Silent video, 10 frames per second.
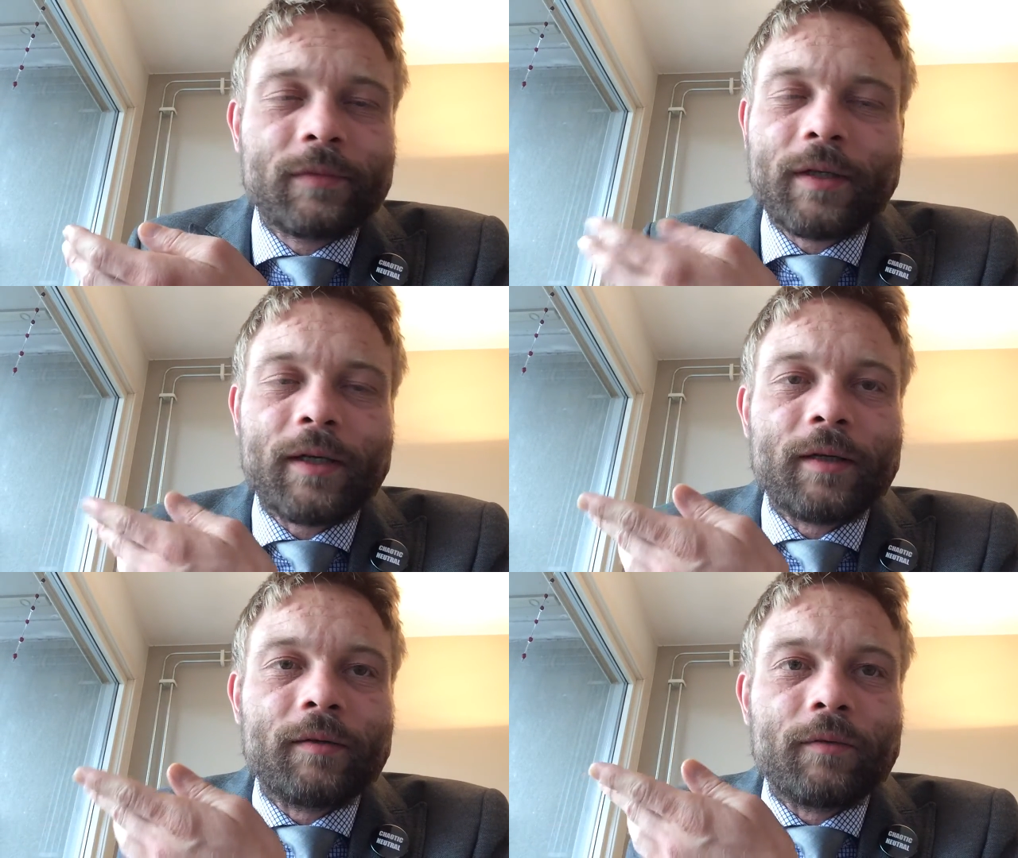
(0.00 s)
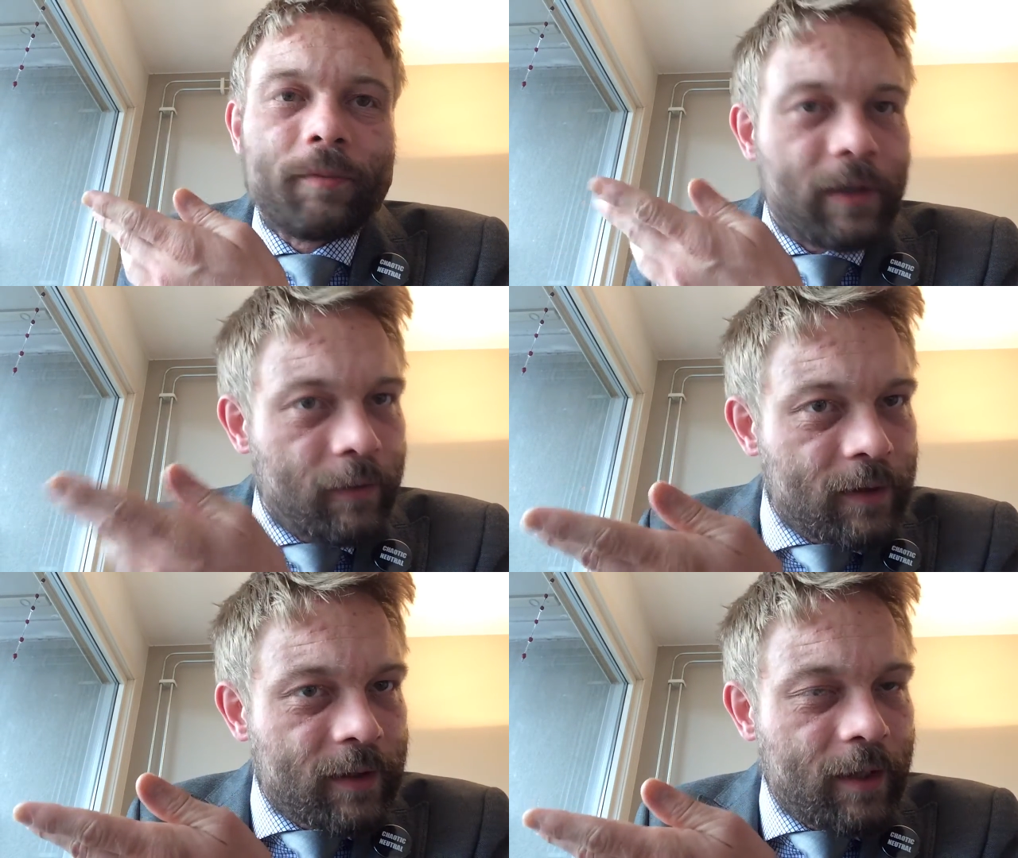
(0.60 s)
and we played
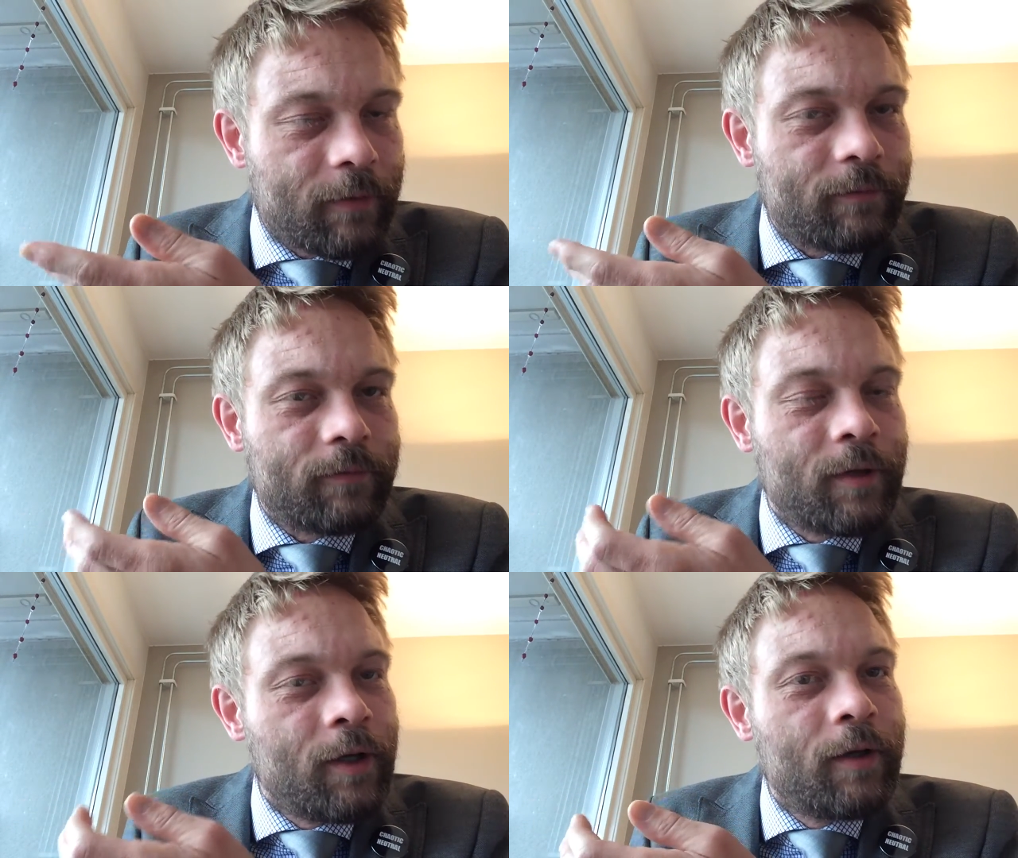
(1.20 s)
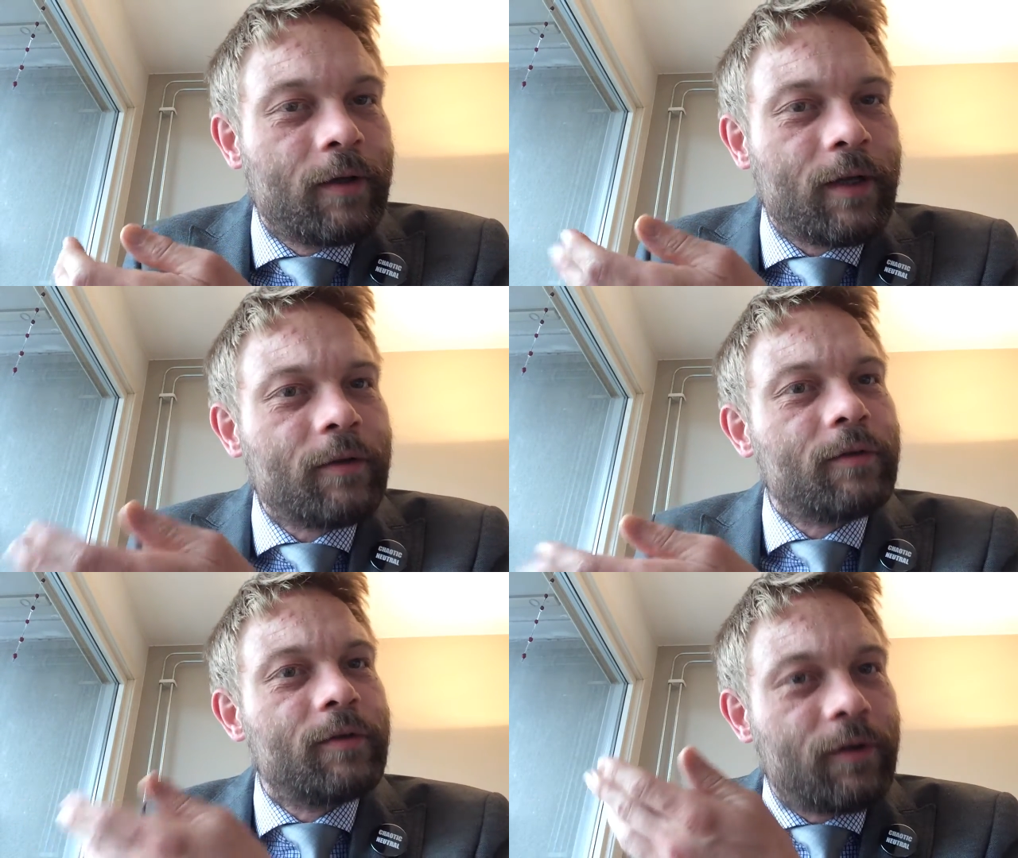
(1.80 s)
this game and
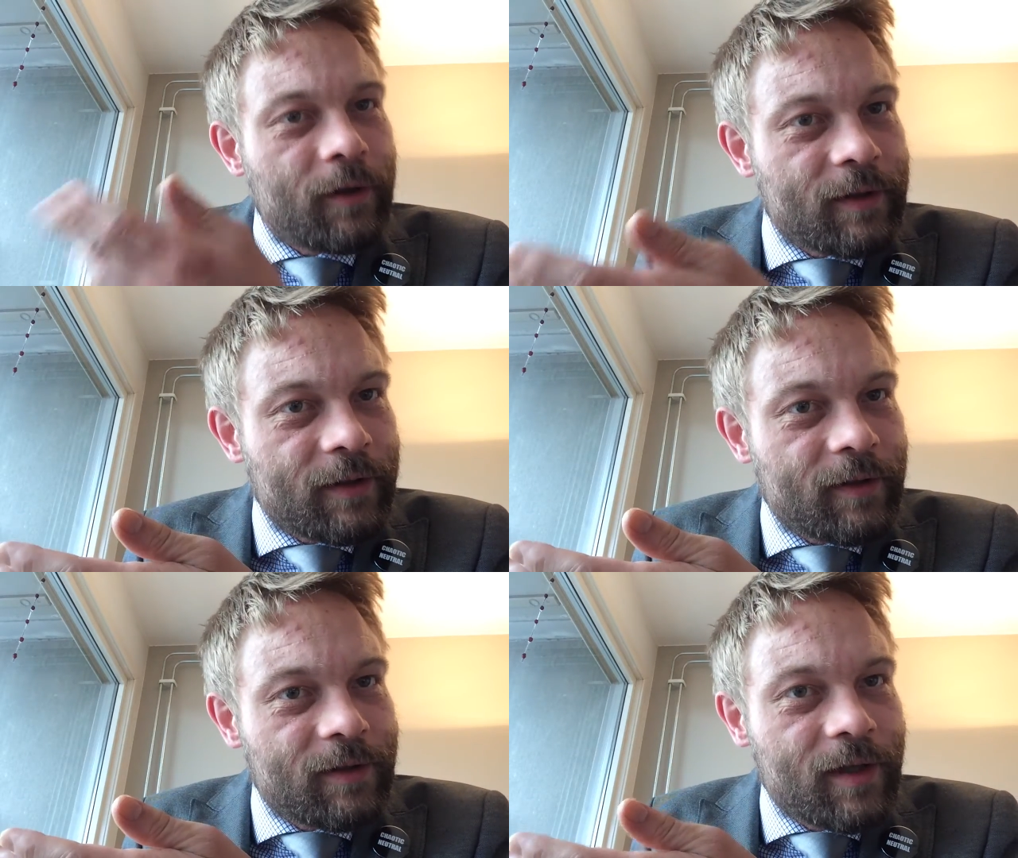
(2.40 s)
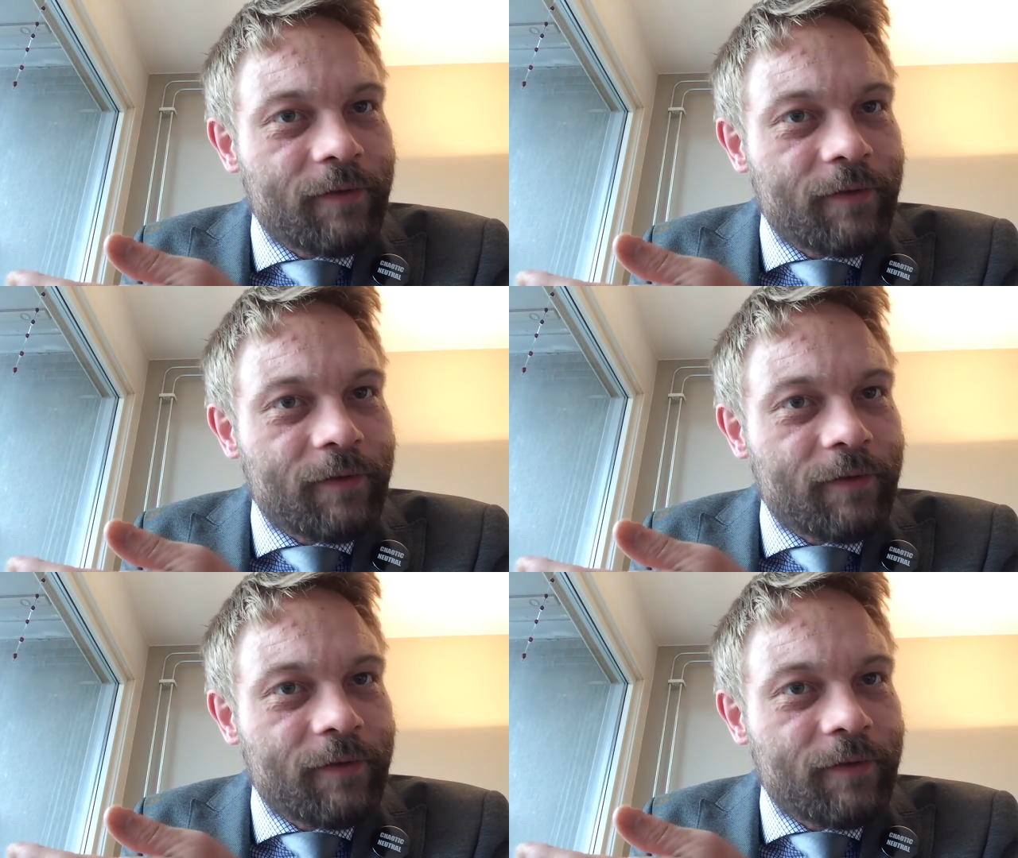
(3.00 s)
like took it seriously.